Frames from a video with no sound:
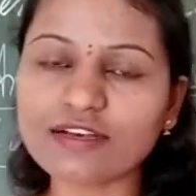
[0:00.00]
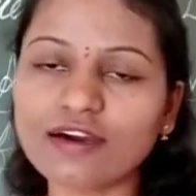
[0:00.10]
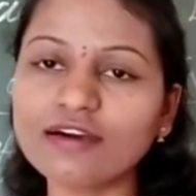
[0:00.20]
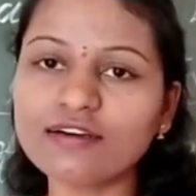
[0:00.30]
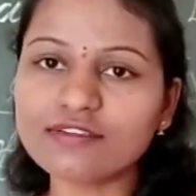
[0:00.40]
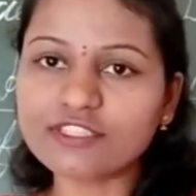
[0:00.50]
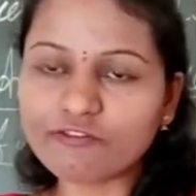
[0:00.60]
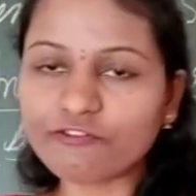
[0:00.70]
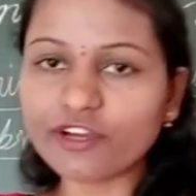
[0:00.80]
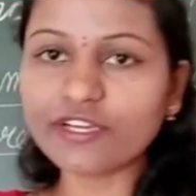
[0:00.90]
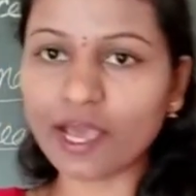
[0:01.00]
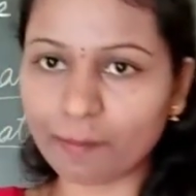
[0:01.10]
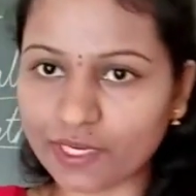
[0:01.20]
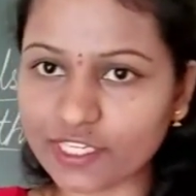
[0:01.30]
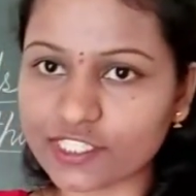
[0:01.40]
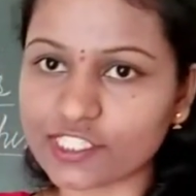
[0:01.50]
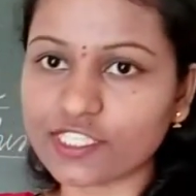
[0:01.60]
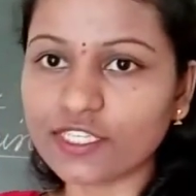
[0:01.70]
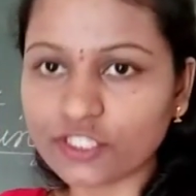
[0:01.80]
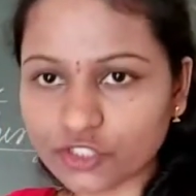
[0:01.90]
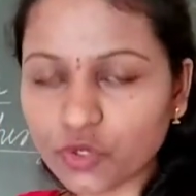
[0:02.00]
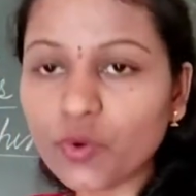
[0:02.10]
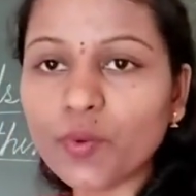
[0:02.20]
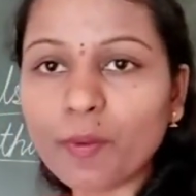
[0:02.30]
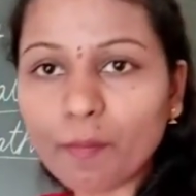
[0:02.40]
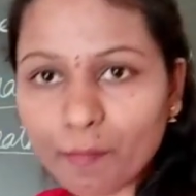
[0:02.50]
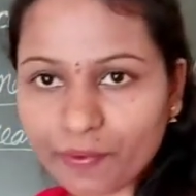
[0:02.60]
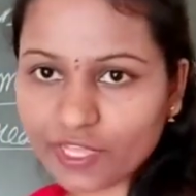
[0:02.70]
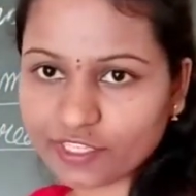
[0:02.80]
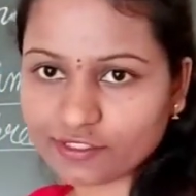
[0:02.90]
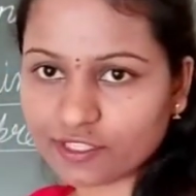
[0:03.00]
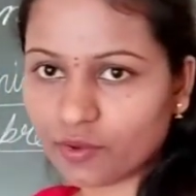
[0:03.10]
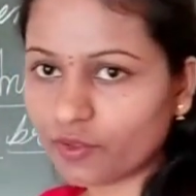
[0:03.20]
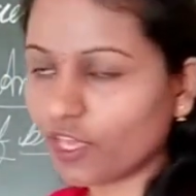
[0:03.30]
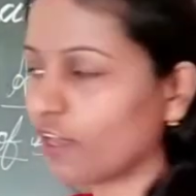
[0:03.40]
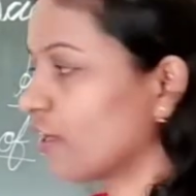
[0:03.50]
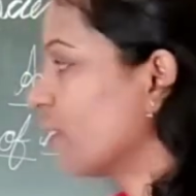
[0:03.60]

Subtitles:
a different ability to breathe. Okay,